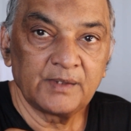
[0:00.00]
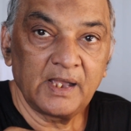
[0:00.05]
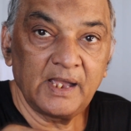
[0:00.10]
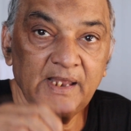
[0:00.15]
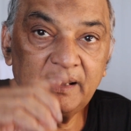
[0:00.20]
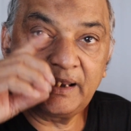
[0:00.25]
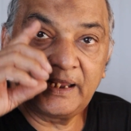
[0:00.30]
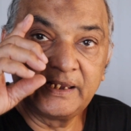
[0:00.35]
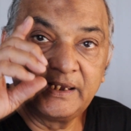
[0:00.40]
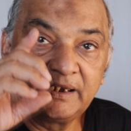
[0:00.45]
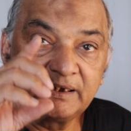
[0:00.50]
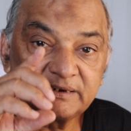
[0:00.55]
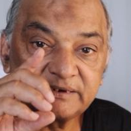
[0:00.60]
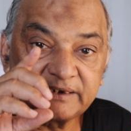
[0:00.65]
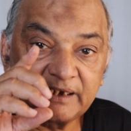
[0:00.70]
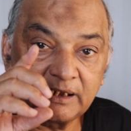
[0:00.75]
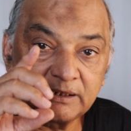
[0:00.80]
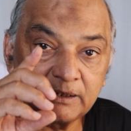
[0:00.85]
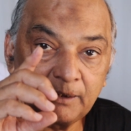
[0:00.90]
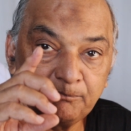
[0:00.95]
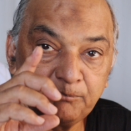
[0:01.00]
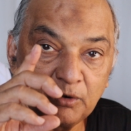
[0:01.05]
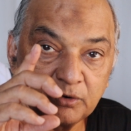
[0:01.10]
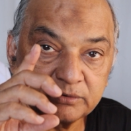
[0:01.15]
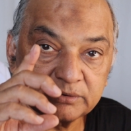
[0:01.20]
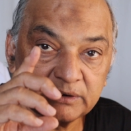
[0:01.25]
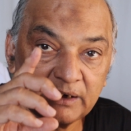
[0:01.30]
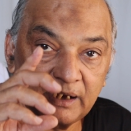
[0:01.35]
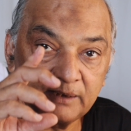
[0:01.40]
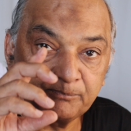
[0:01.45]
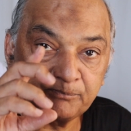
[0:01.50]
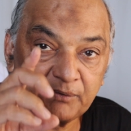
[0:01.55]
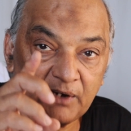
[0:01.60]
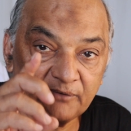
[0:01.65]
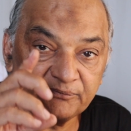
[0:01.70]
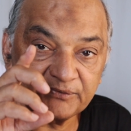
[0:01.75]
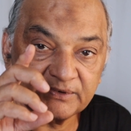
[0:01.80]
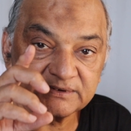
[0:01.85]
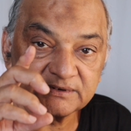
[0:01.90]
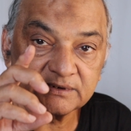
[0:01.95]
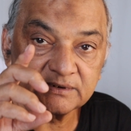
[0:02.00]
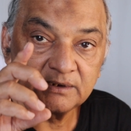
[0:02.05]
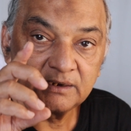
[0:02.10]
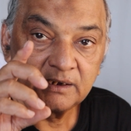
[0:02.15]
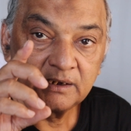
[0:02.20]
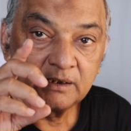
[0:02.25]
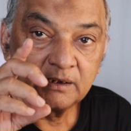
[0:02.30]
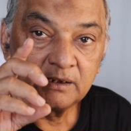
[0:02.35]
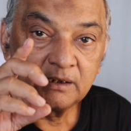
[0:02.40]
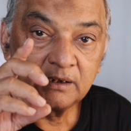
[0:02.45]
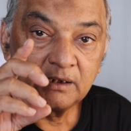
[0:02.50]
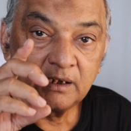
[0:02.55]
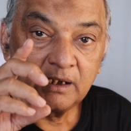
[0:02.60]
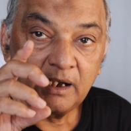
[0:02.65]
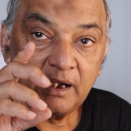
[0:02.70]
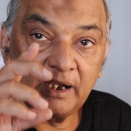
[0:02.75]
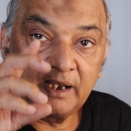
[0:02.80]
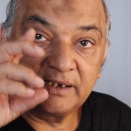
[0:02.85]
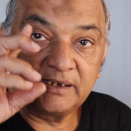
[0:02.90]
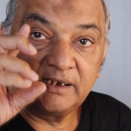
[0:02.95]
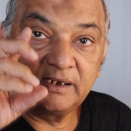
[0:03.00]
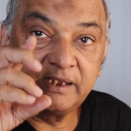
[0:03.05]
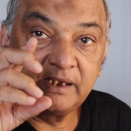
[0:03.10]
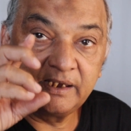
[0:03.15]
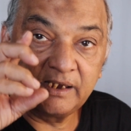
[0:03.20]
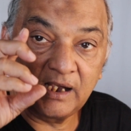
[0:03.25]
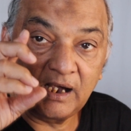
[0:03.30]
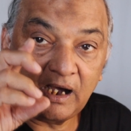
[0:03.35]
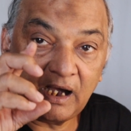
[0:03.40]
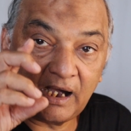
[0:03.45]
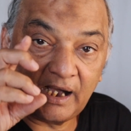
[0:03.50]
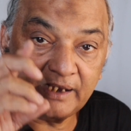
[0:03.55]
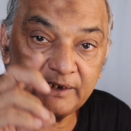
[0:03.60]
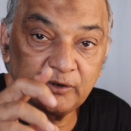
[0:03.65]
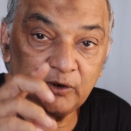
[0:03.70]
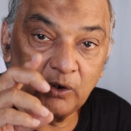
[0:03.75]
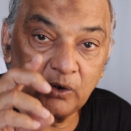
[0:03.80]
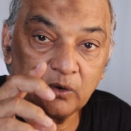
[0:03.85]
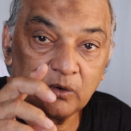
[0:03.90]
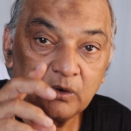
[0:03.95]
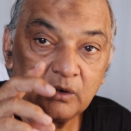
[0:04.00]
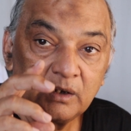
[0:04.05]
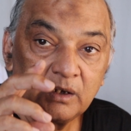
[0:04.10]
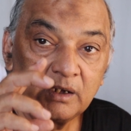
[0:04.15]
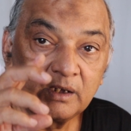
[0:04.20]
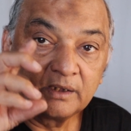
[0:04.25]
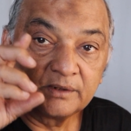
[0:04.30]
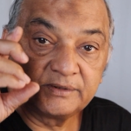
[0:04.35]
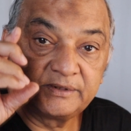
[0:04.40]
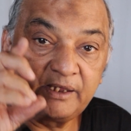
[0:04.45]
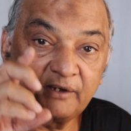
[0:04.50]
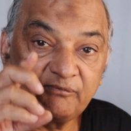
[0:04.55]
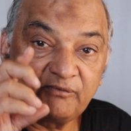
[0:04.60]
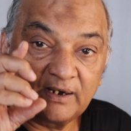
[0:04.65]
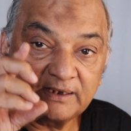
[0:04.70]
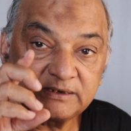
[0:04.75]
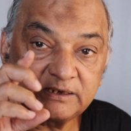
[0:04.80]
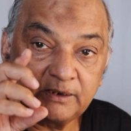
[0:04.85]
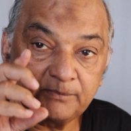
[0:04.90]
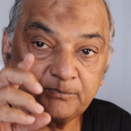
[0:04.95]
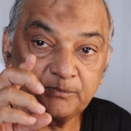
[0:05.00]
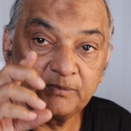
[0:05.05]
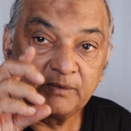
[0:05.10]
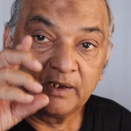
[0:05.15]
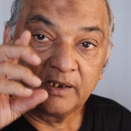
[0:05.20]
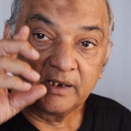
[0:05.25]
And he sent the books and prophets. And I know they worship